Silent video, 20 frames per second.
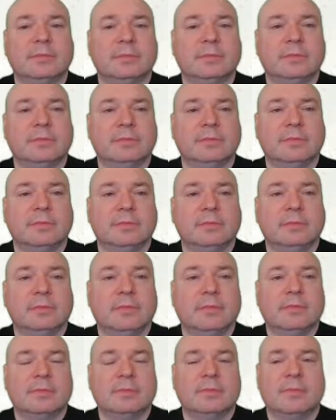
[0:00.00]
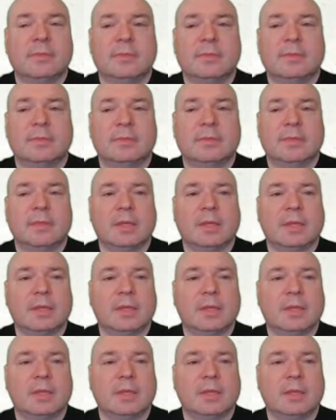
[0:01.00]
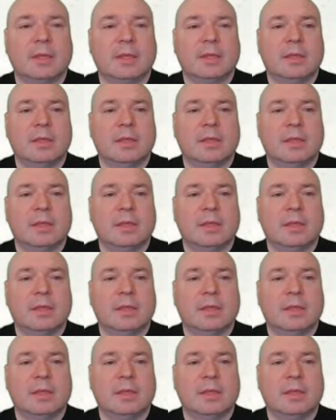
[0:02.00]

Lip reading: No one is speaking in this clip.